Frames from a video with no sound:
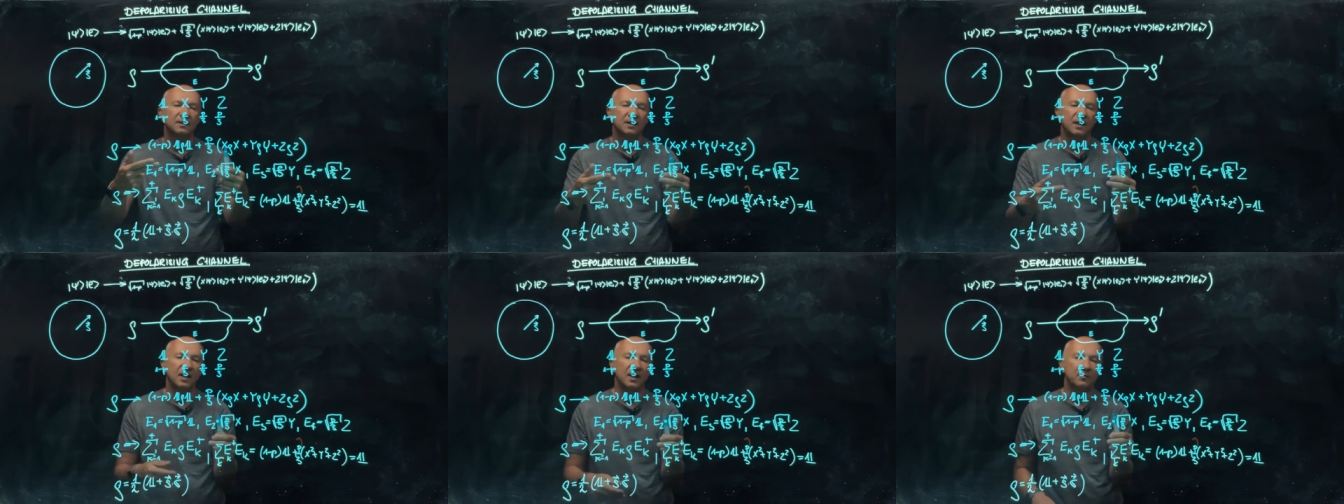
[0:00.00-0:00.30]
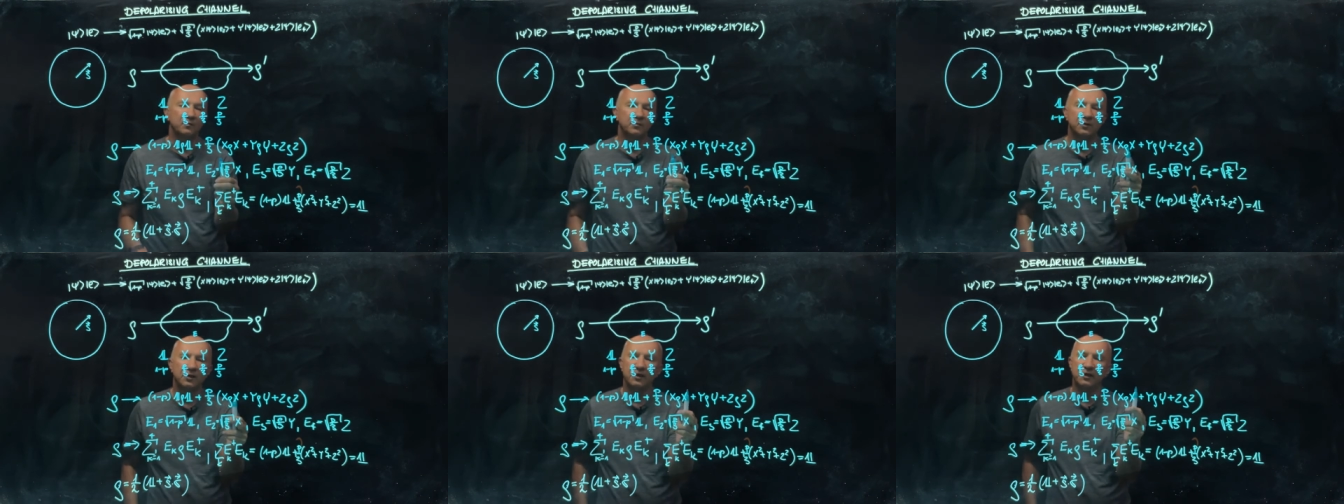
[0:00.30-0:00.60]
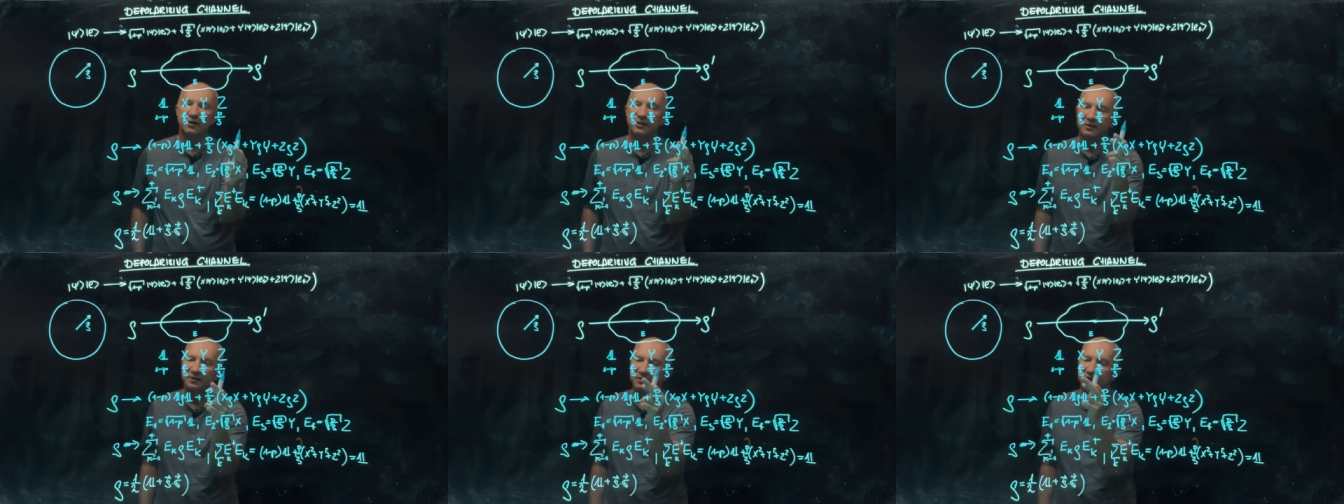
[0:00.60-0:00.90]

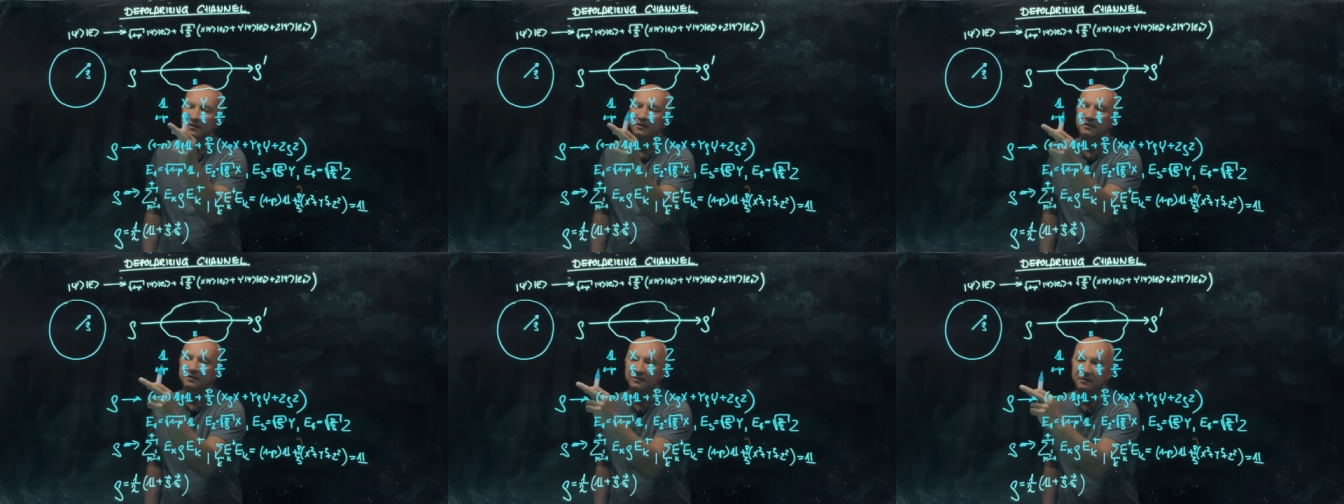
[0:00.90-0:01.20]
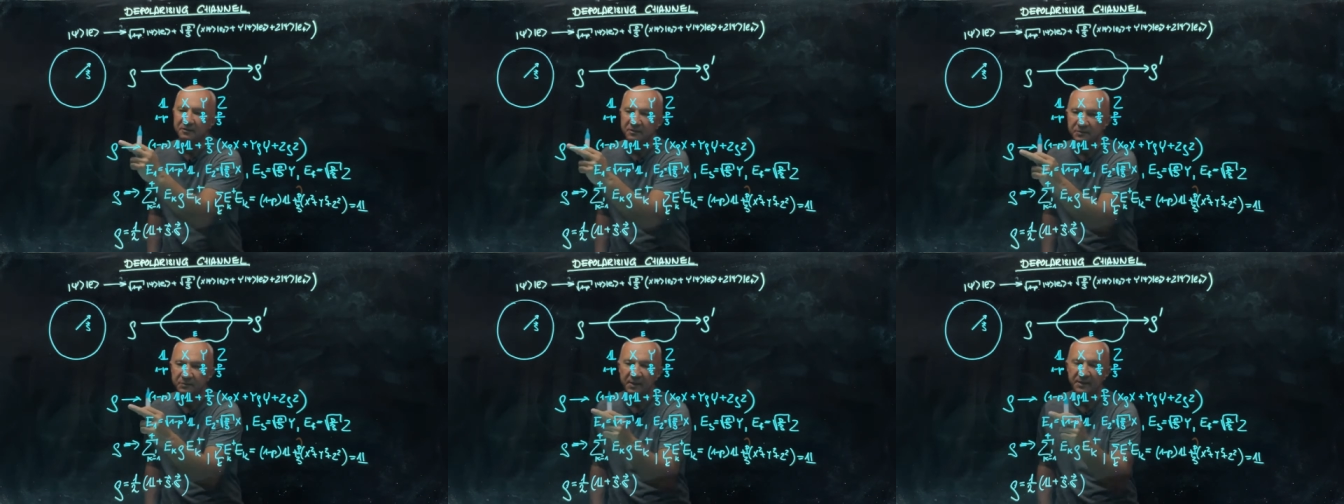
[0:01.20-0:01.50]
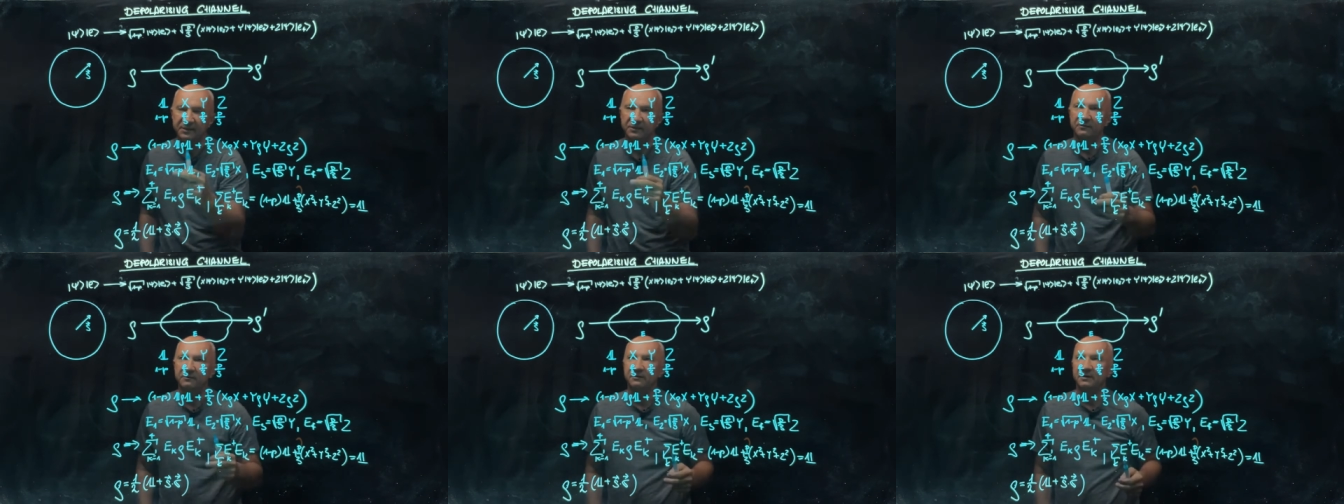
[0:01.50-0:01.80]
apply this
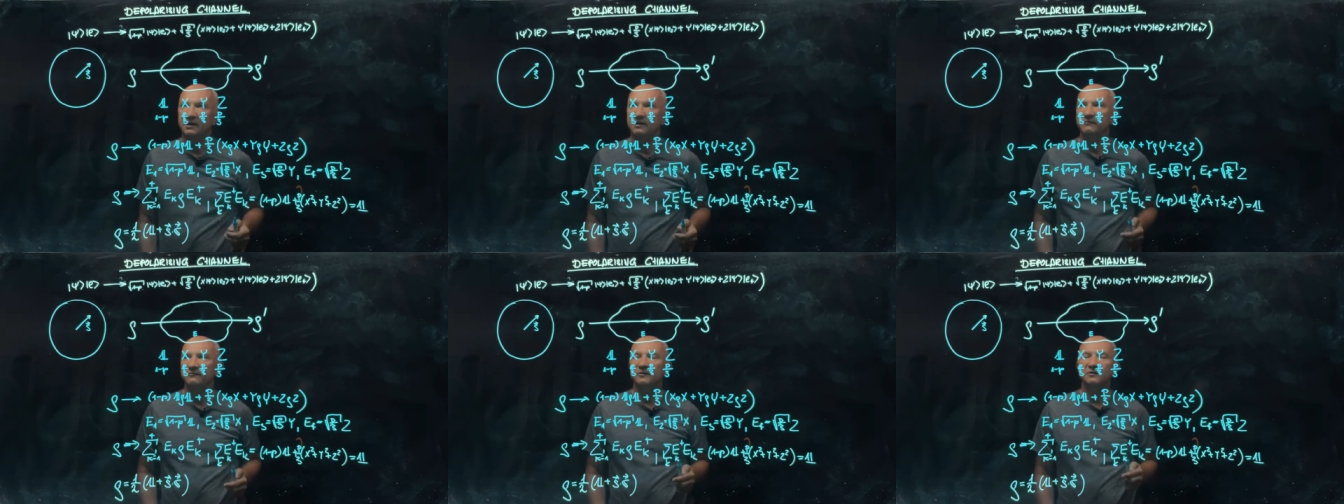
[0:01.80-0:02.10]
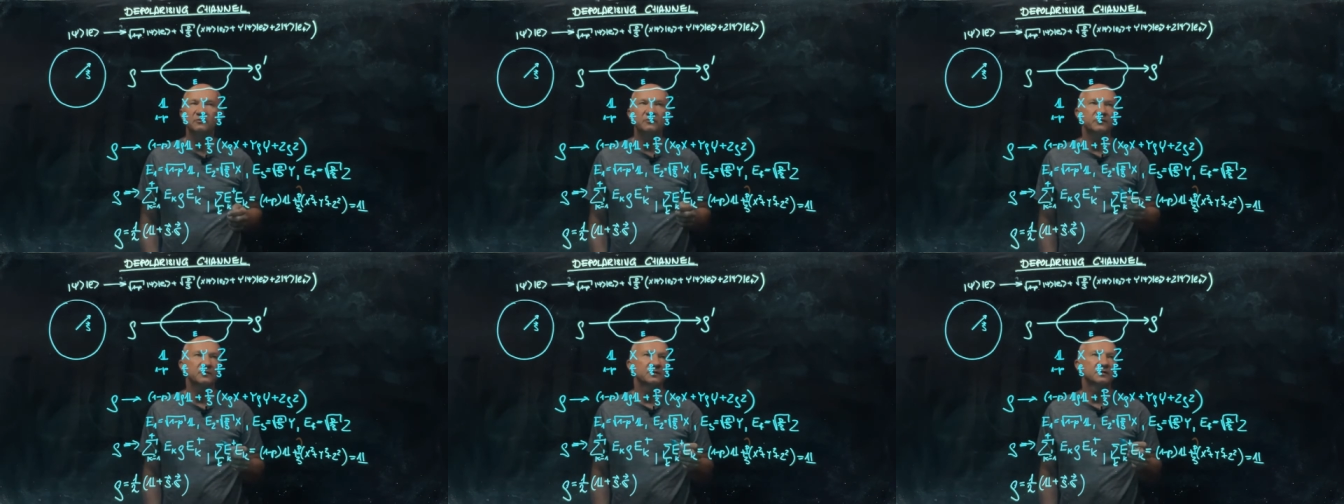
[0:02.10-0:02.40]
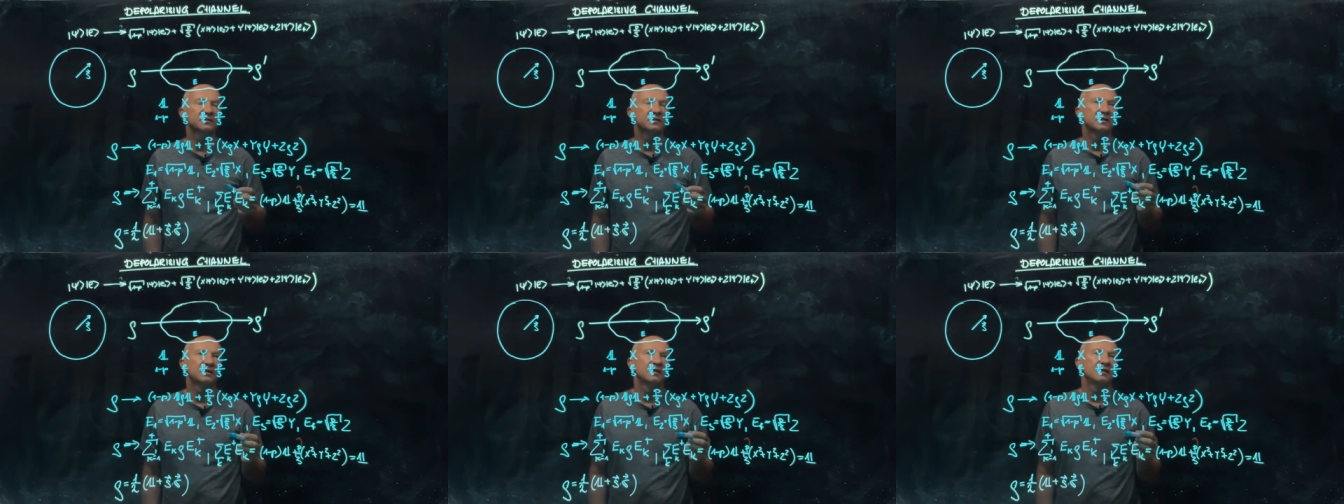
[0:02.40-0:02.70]
particular evolution,